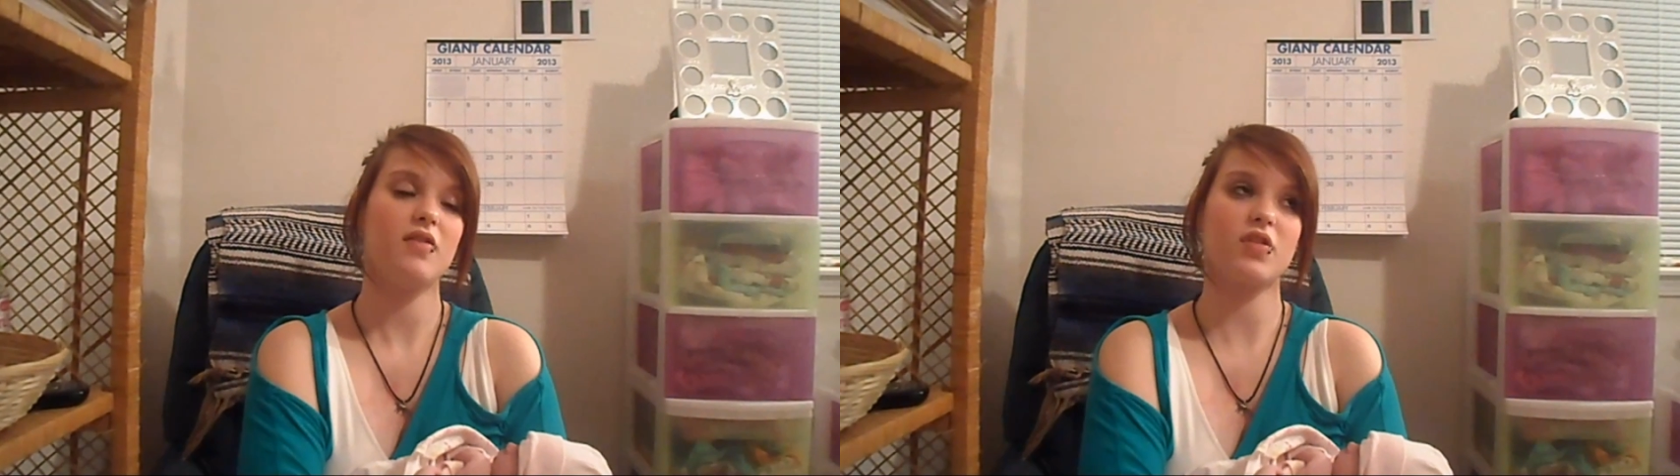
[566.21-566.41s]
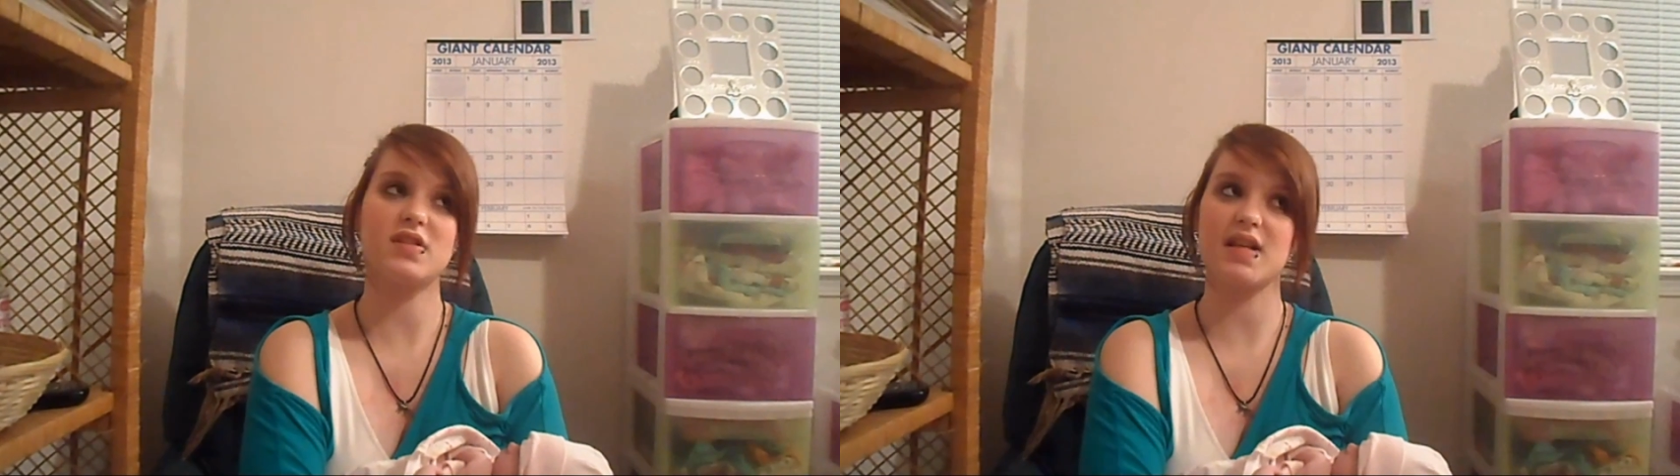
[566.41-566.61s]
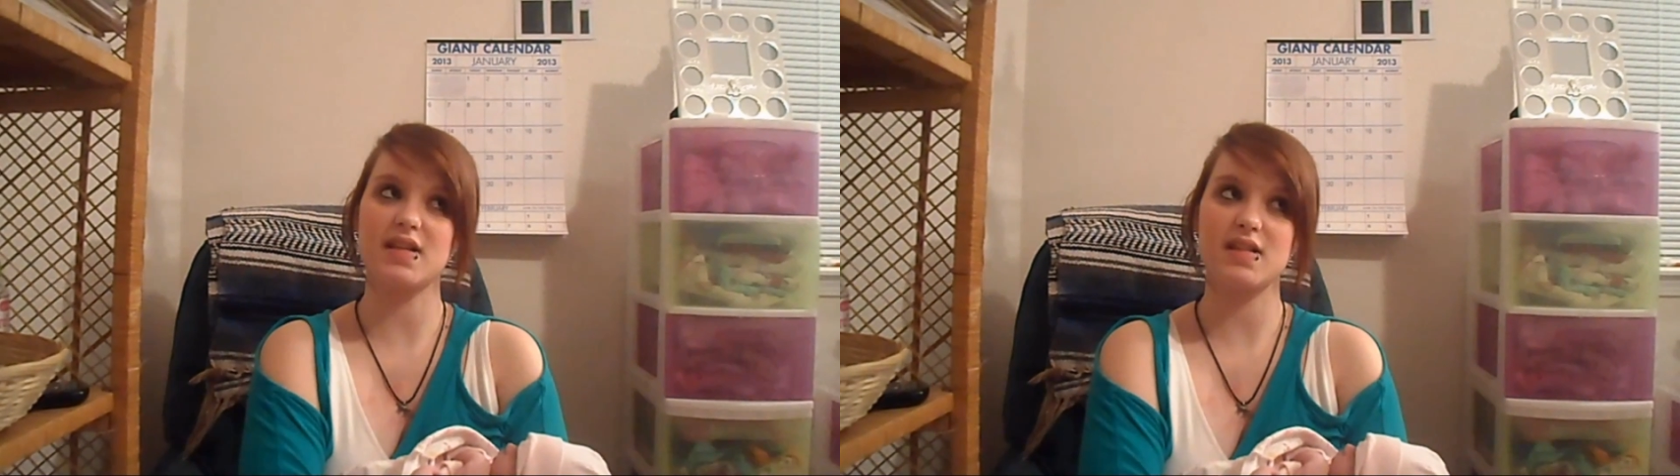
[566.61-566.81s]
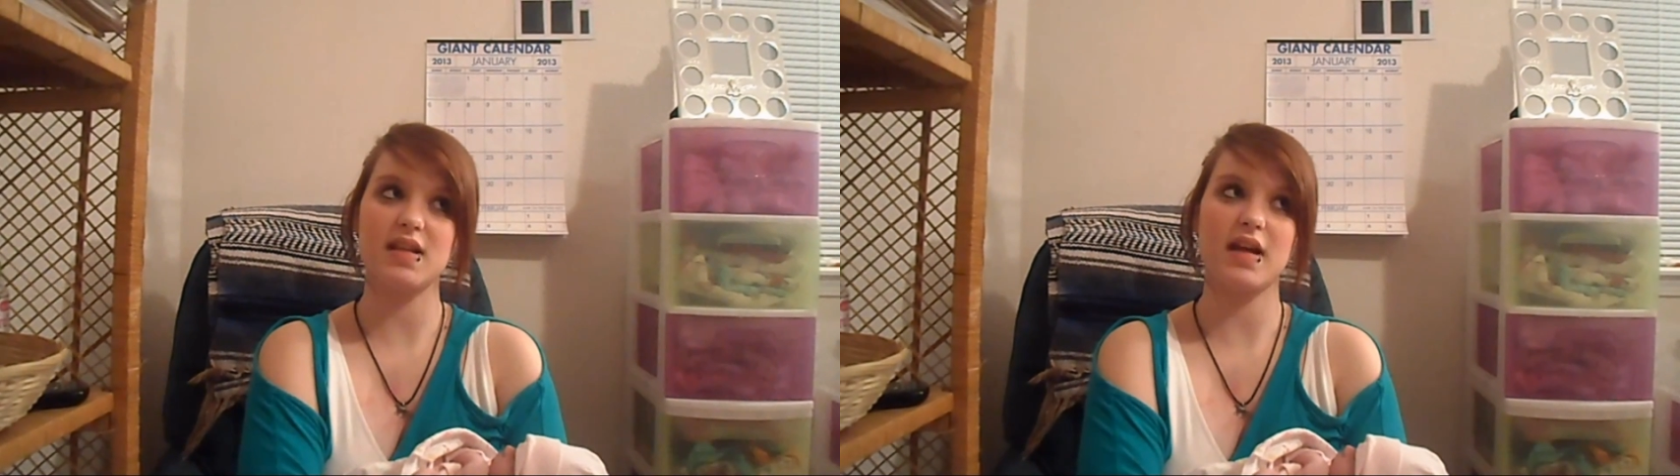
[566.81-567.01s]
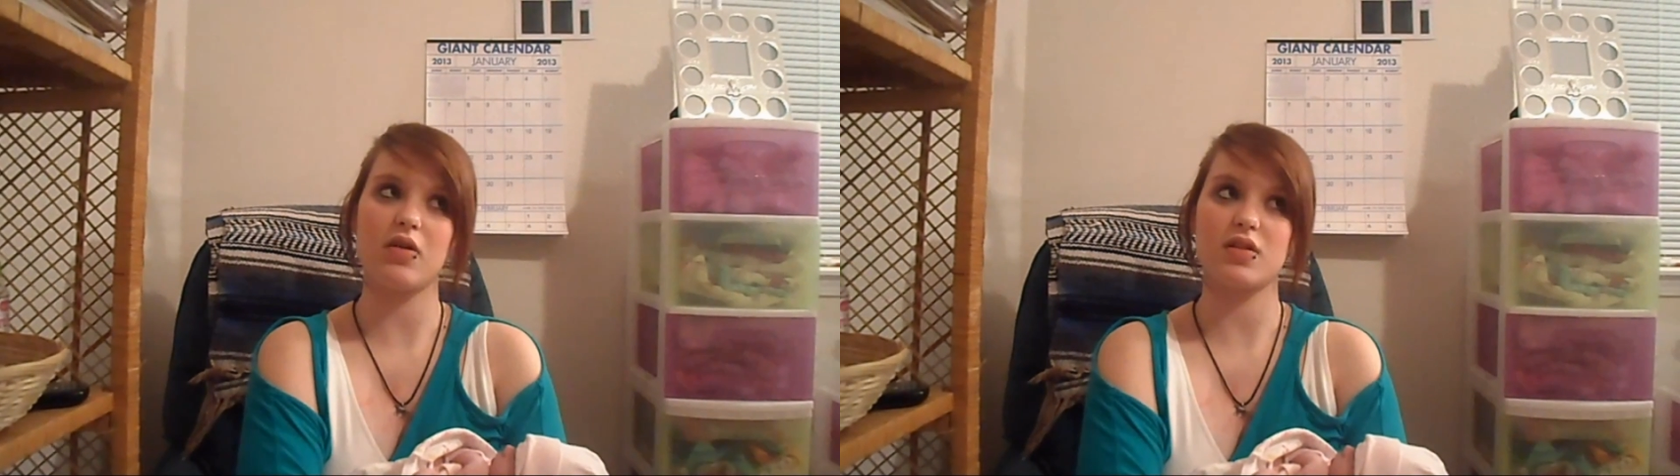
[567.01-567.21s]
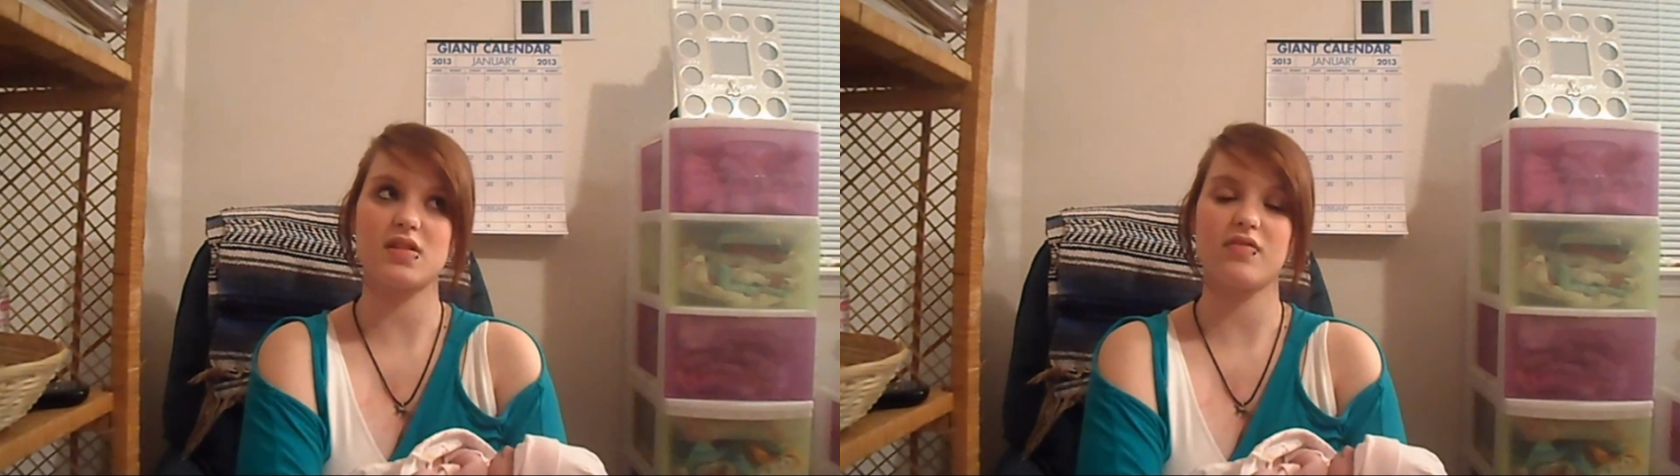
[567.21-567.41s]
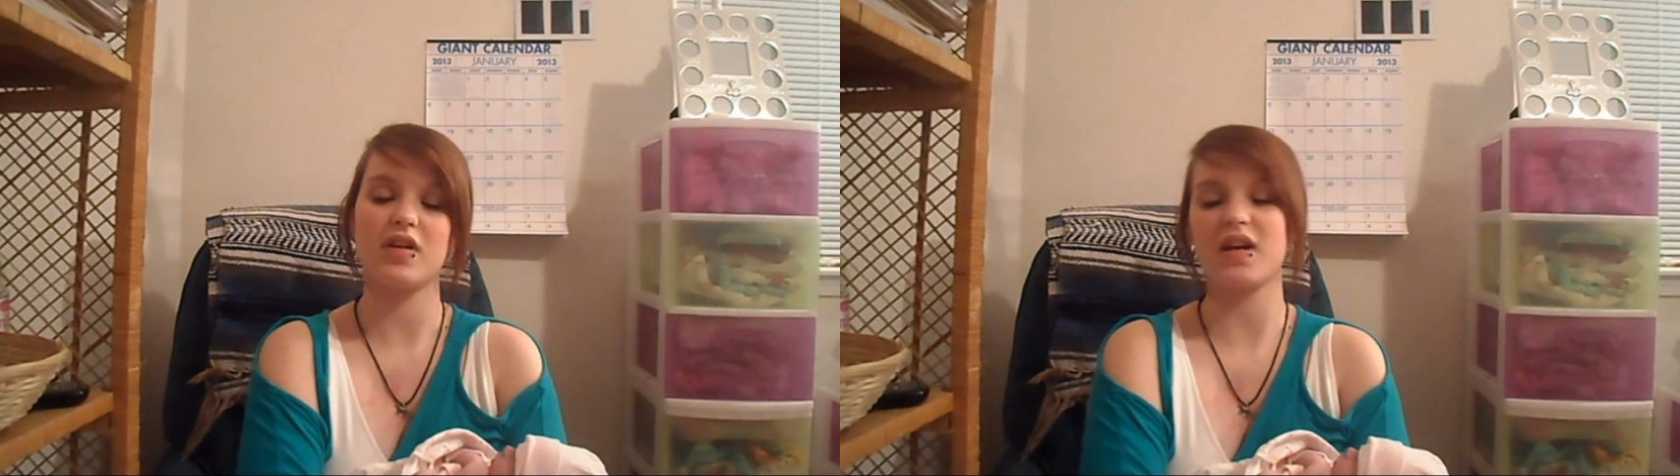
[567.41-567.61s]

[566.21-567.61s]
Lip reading: for 16 hours of it